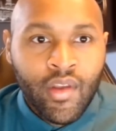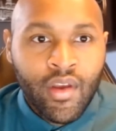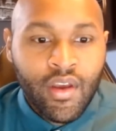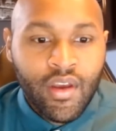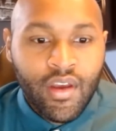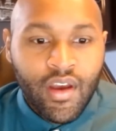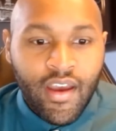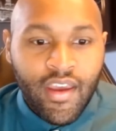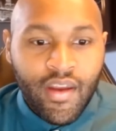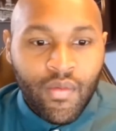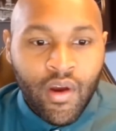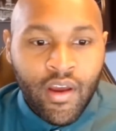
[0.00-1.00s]
I hit
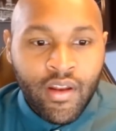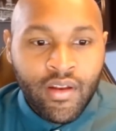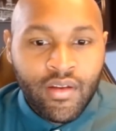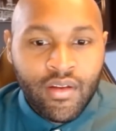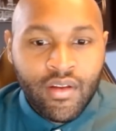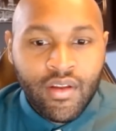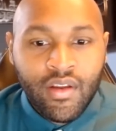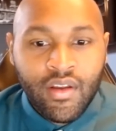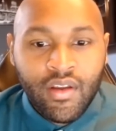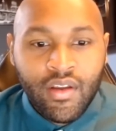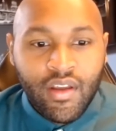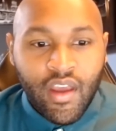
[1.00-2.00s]
run,
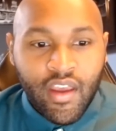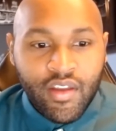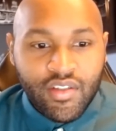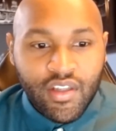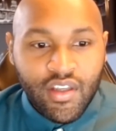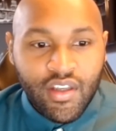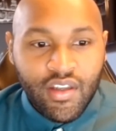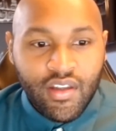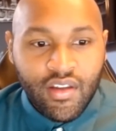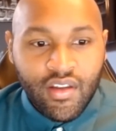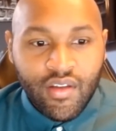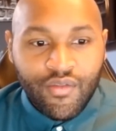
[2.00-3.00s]
and you see
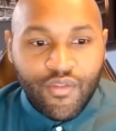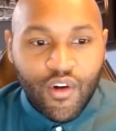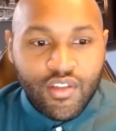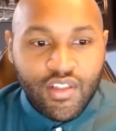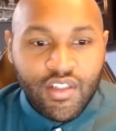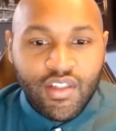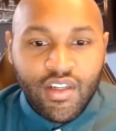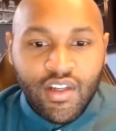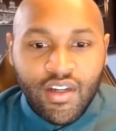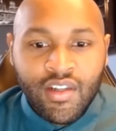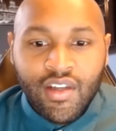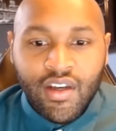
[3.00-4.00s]
first it did it
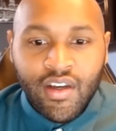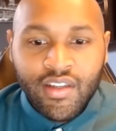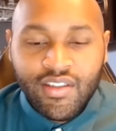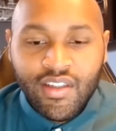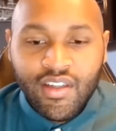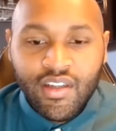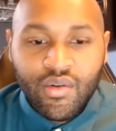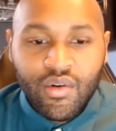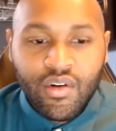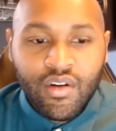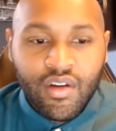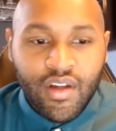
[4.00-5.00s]
in ascending
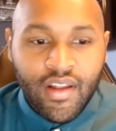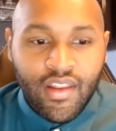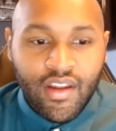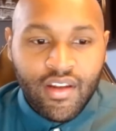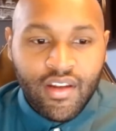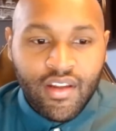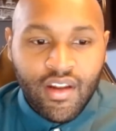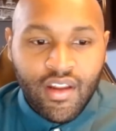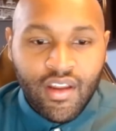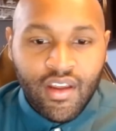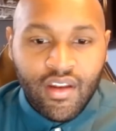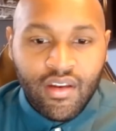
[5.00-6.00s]
order, and then it did it
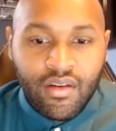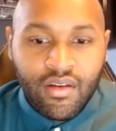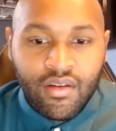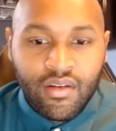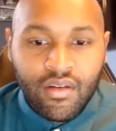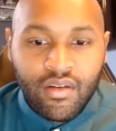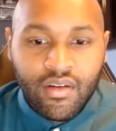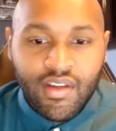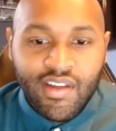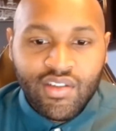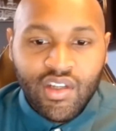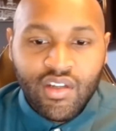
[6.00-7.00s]
in
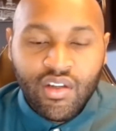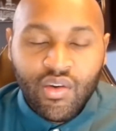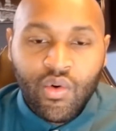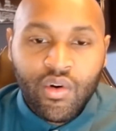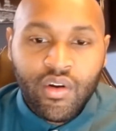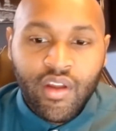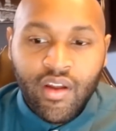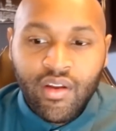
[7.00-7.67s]
descending order down here.